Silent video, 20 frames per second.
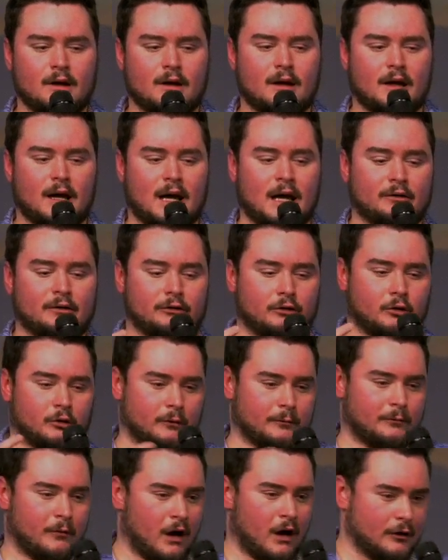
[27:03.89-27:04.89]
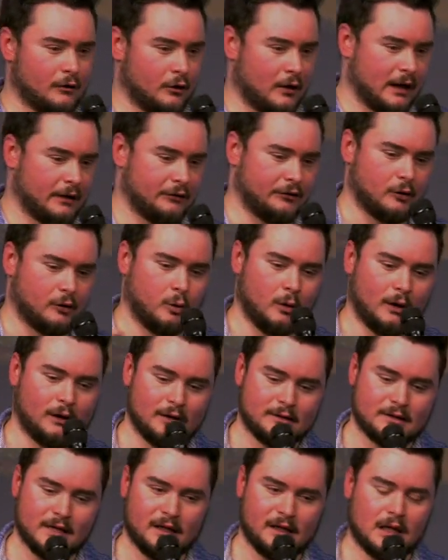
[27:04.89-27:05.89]
And so the father has to quickly
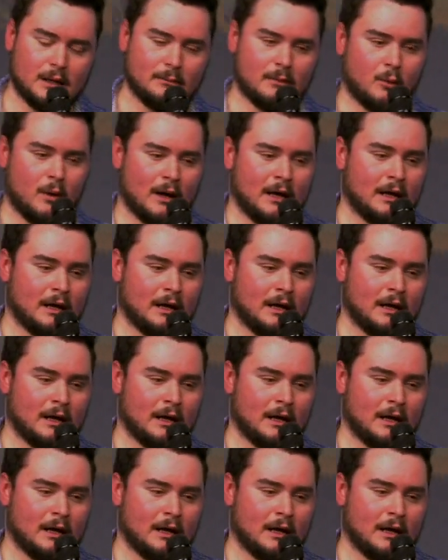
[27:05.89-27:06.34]
take him away,